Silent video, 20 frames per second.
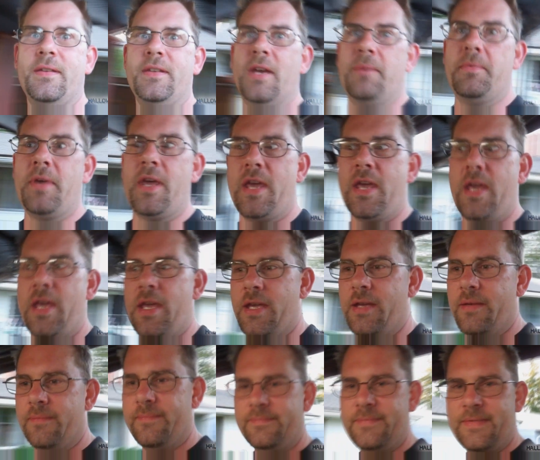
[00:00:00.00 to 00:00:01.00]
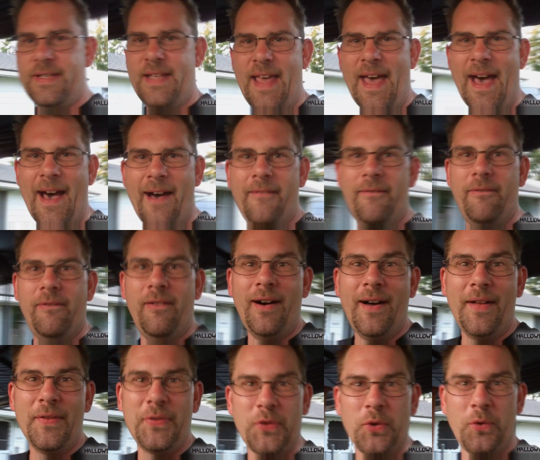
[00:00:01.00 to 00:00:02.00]
Yummy. I
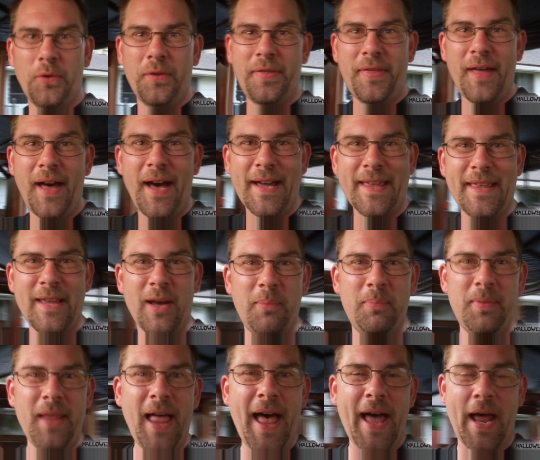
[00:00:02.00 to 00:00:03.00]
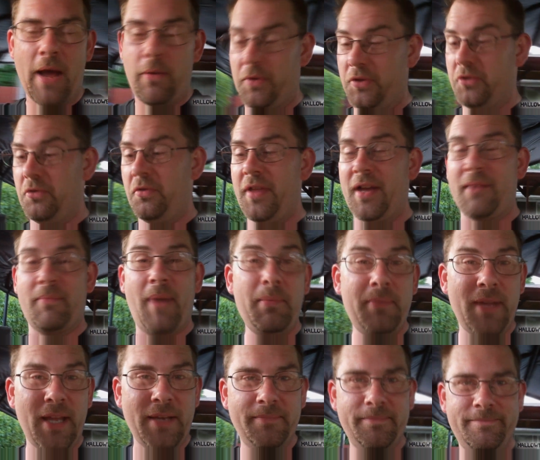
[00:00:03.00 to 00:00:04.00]
want to suck your blood. I want to suck my
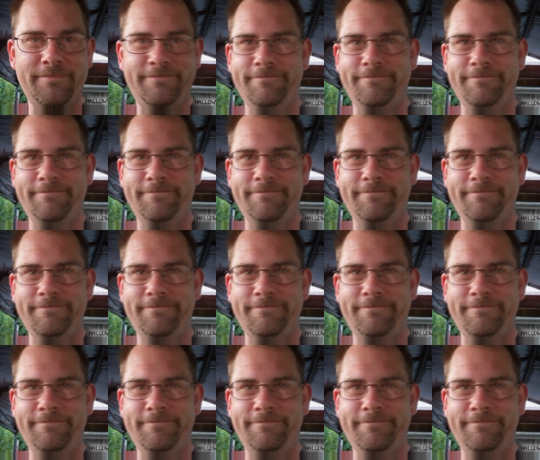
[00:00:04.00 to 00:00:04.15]
blood.